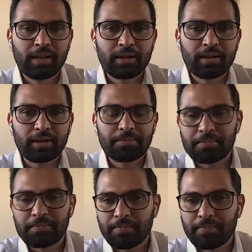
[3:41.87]

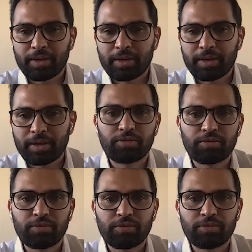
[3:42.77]
There was this one
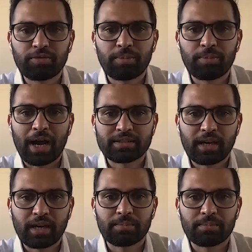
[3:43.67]
individual from
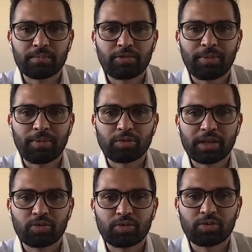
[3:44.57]
Assam, from outside
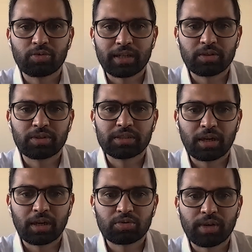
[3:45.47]
Guwahati, who reached out
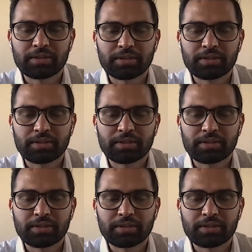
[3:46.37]
to us.